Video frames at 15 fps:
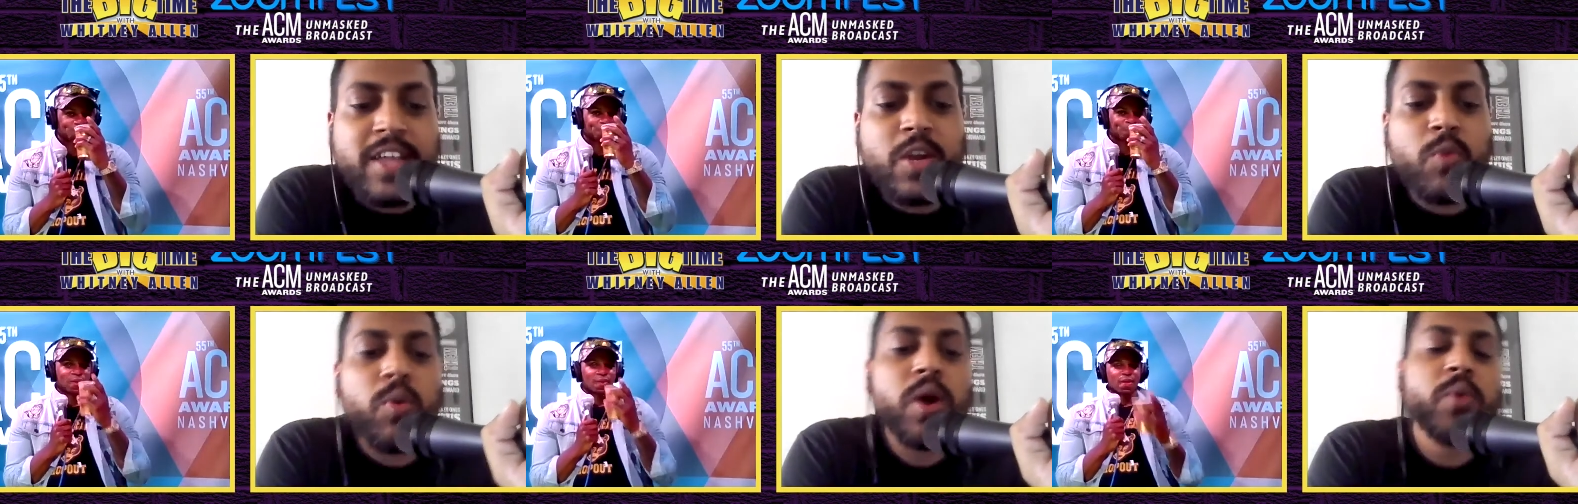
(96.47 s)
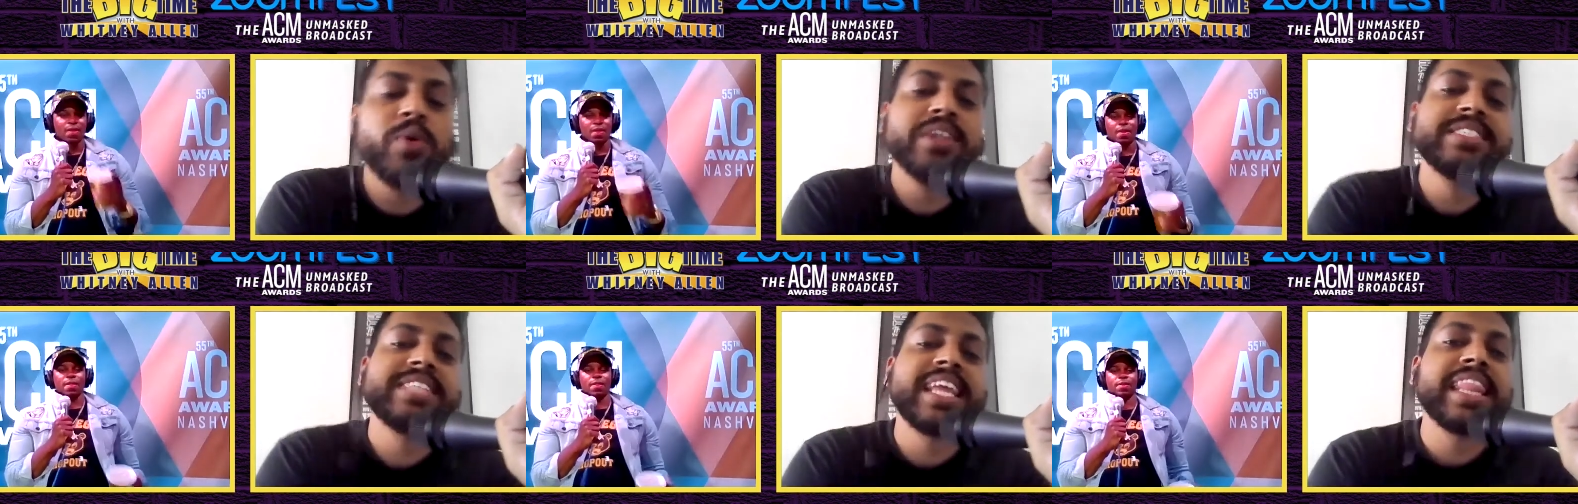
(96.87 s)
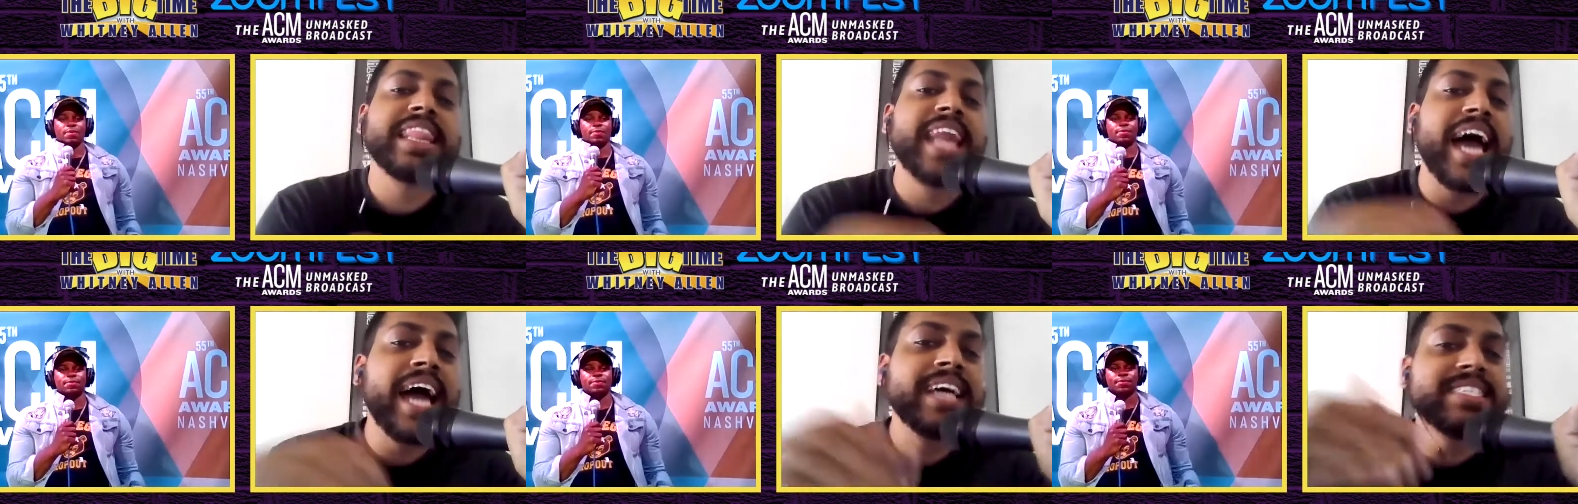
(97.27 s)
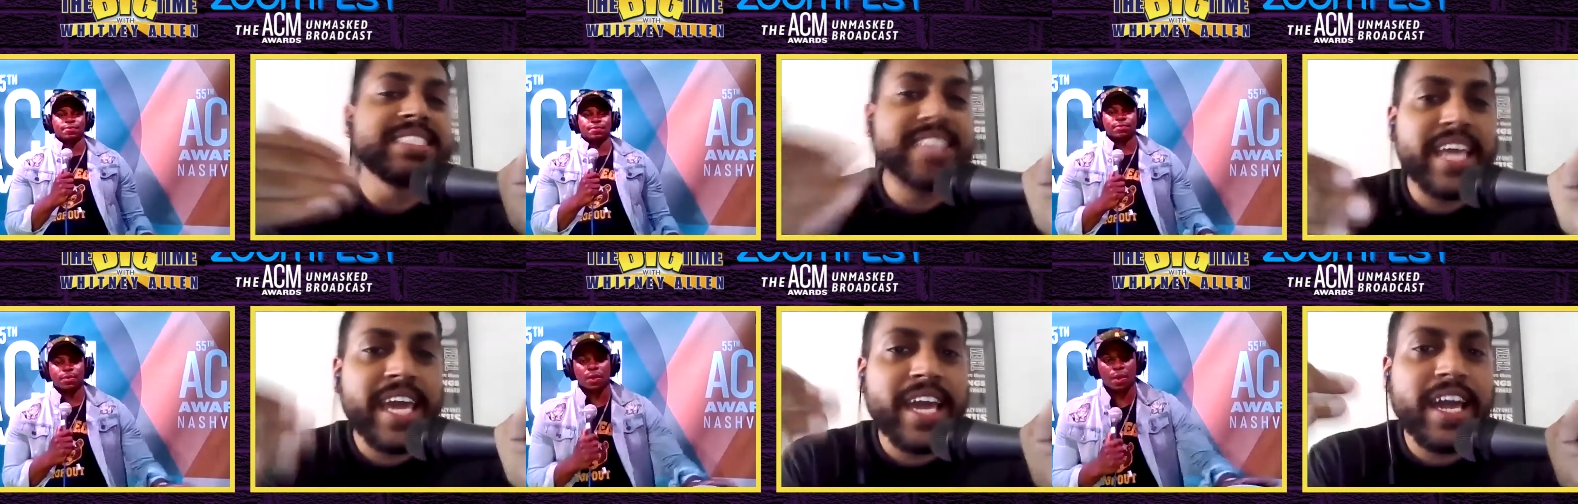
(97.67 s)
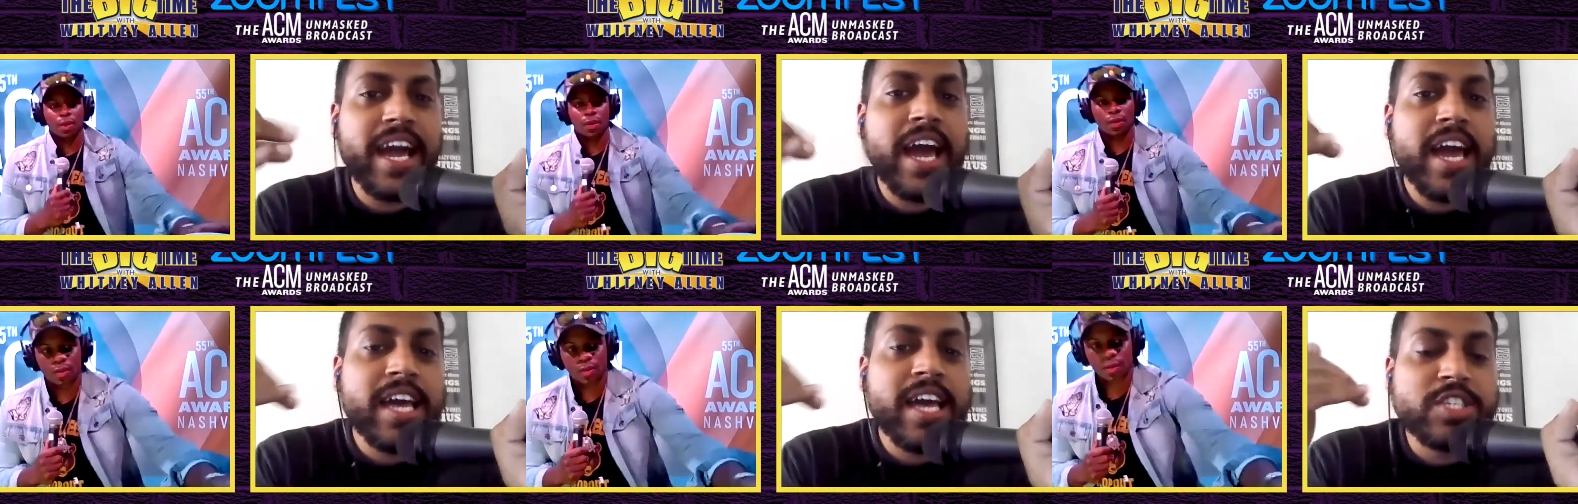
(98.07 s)
Speaker 1: What was the last thing
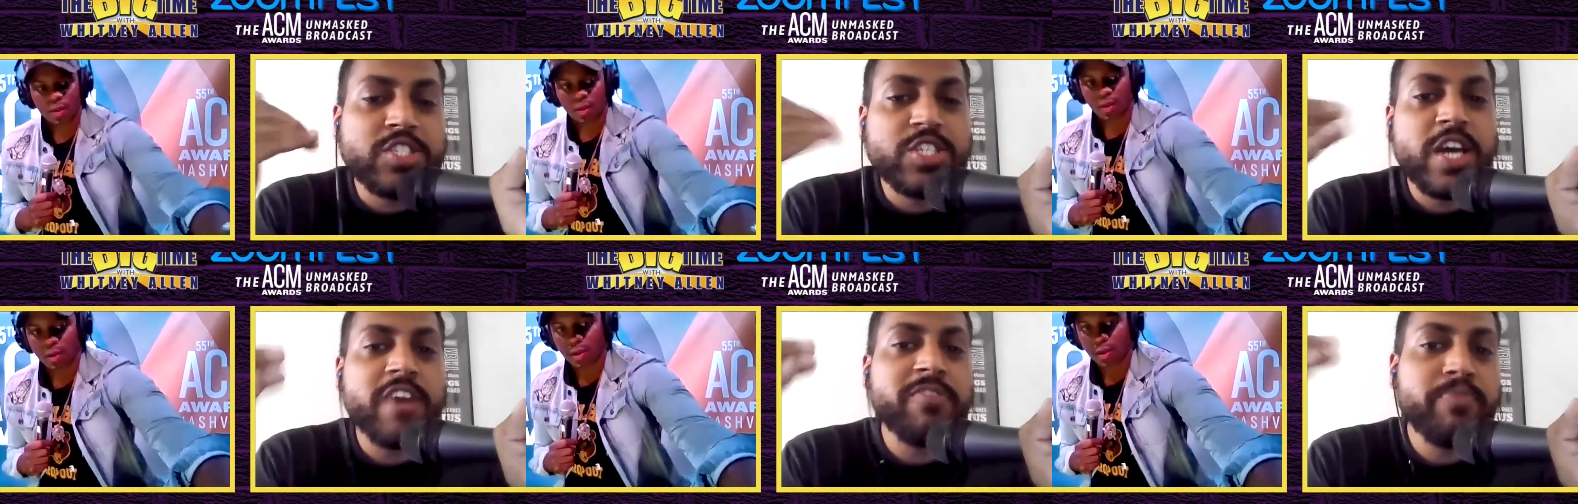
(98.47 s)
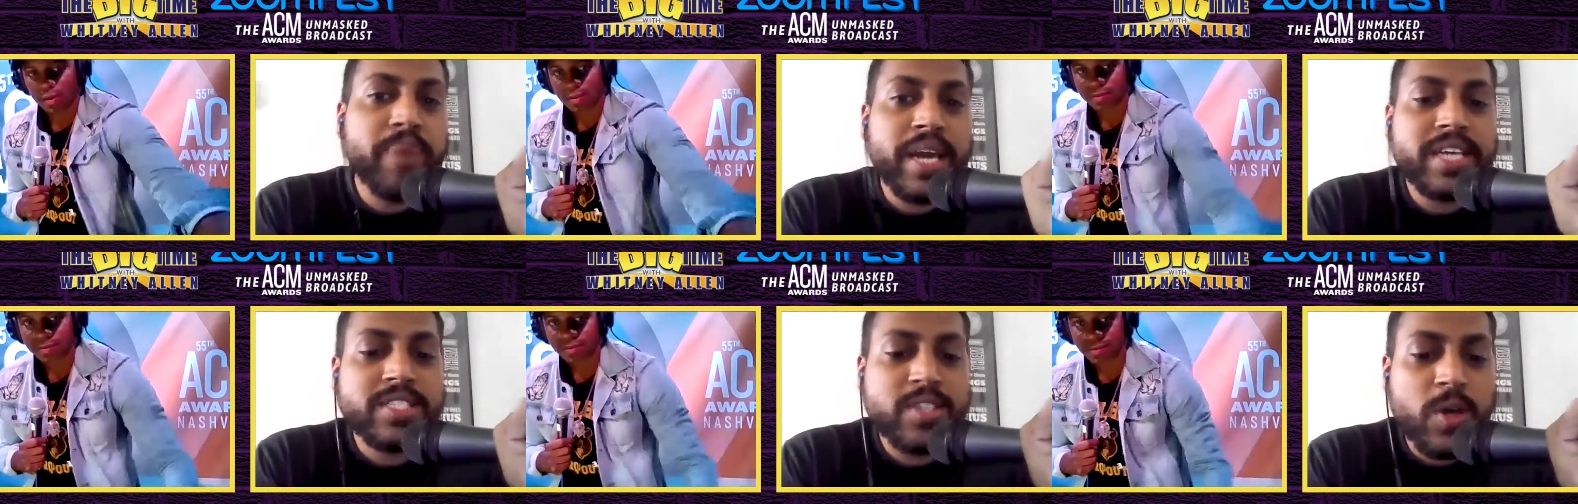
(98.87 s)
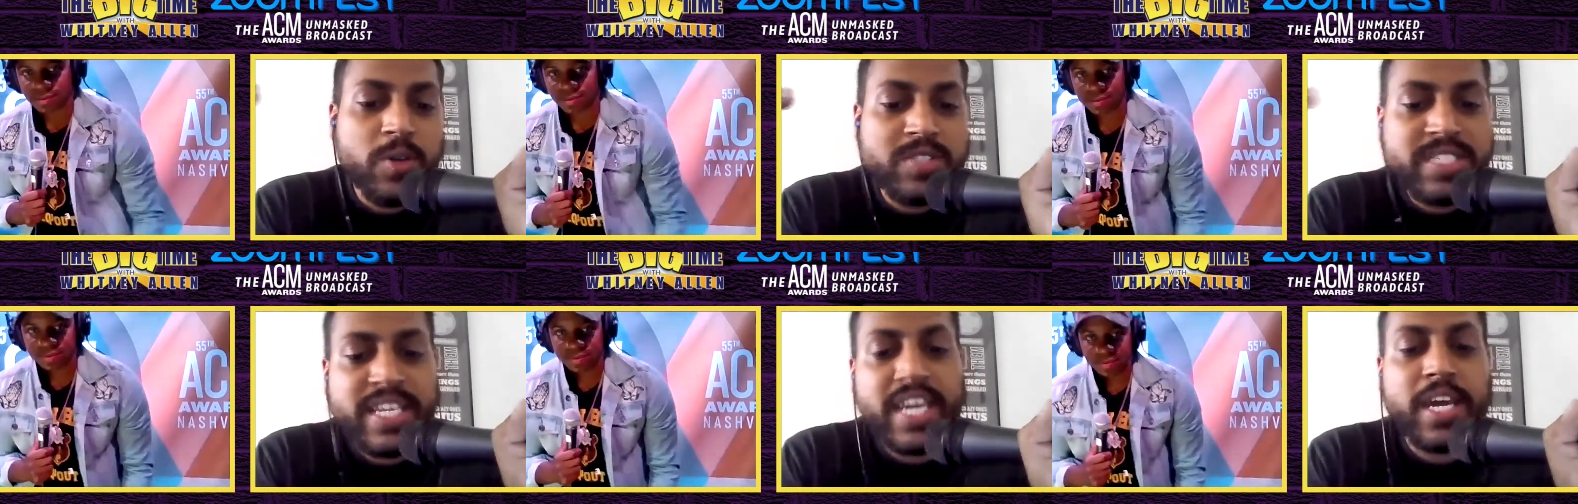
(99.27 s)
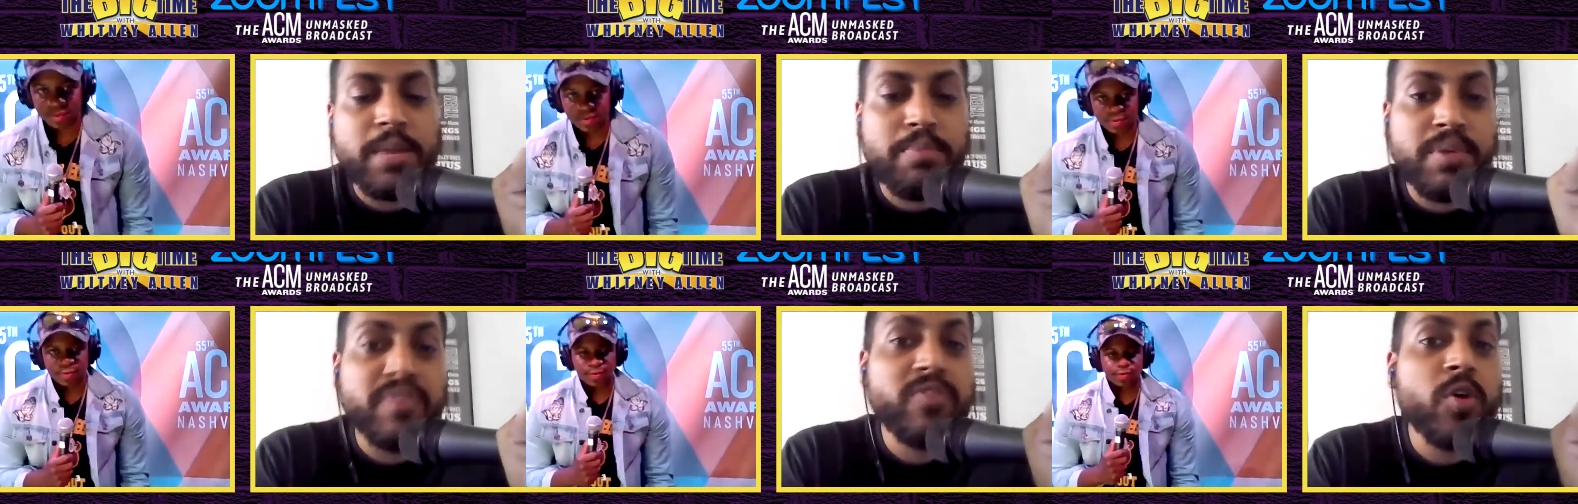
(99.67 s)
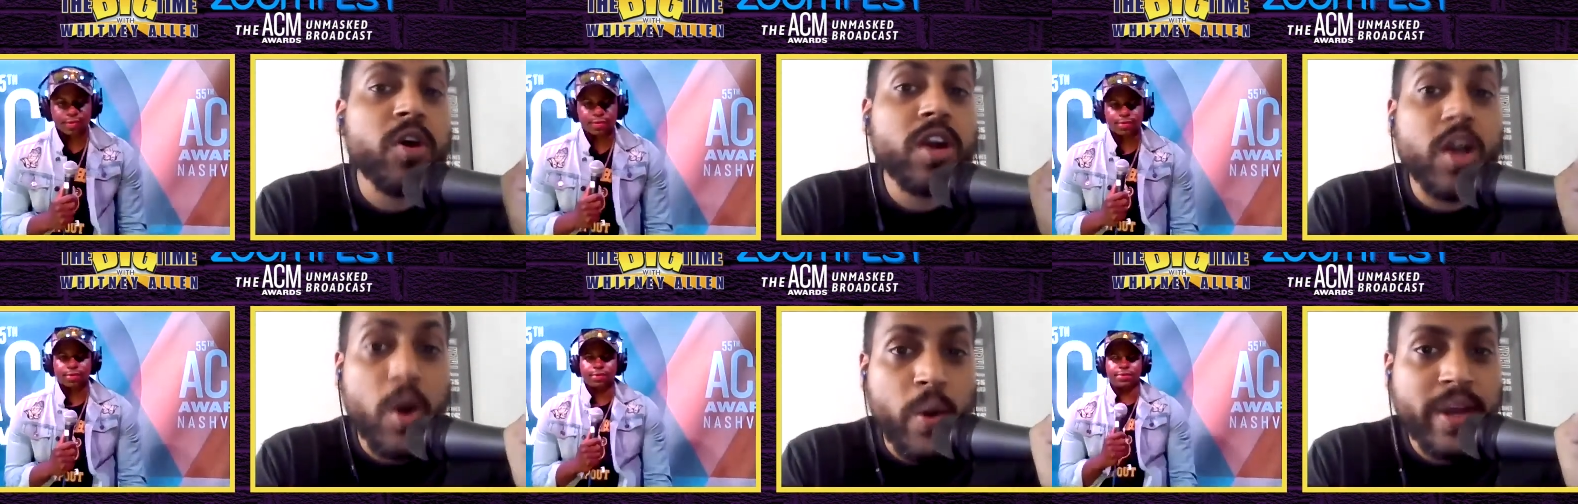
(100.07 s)
Jeff Bezos did before
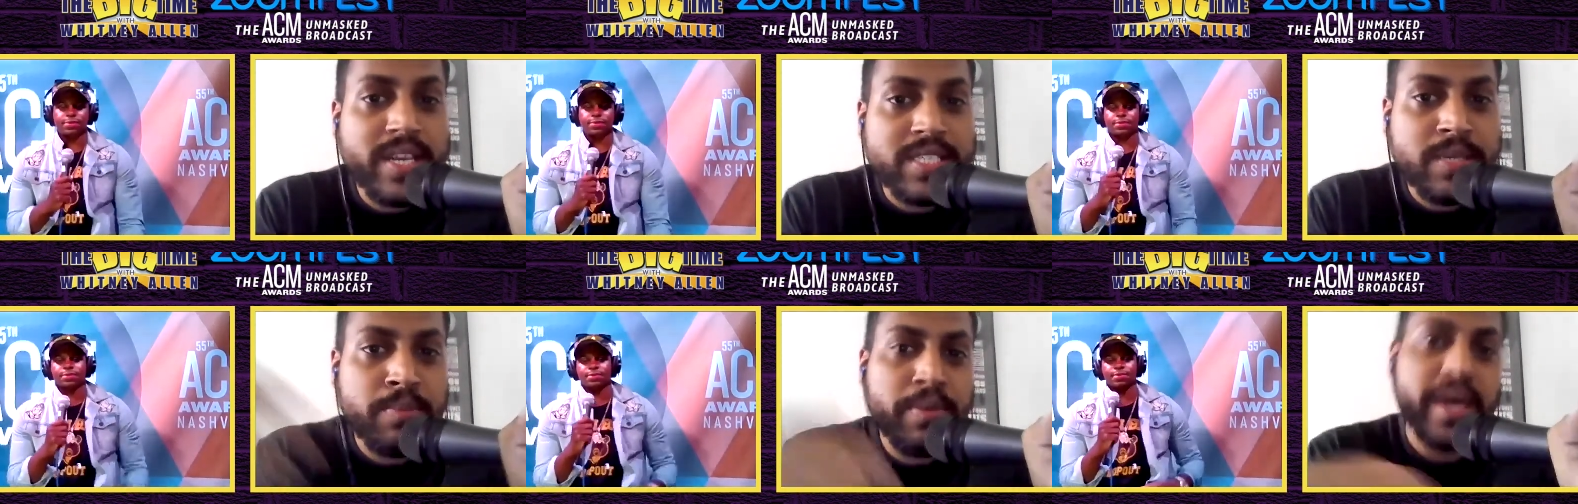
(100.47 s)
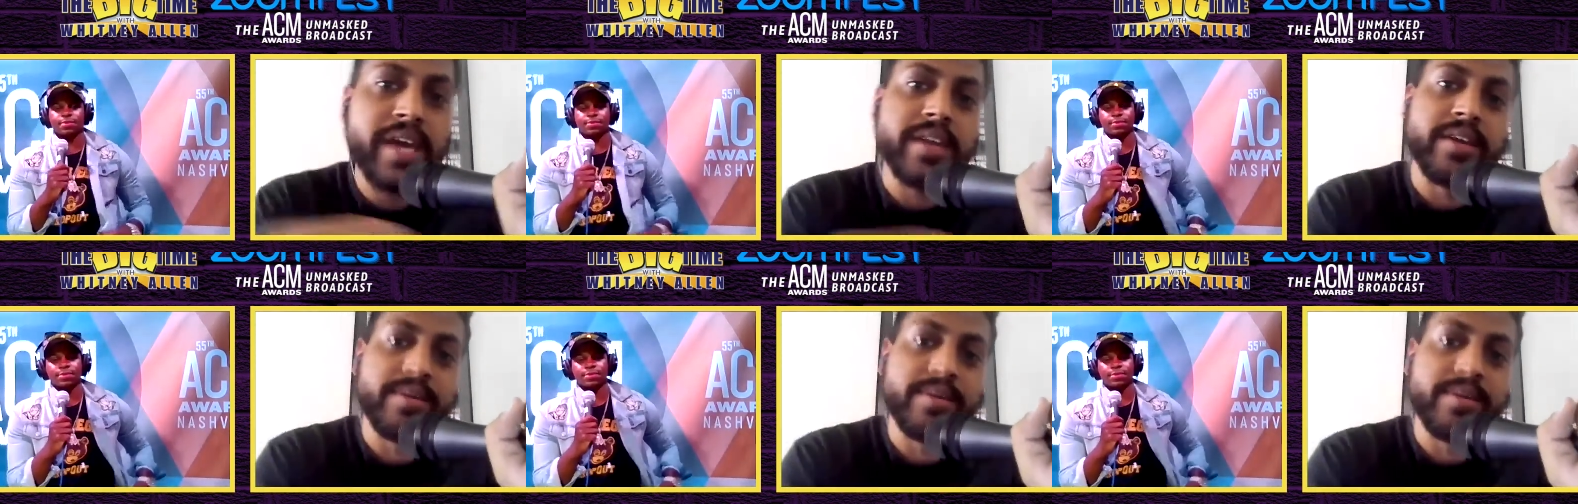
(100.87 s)
going to bed?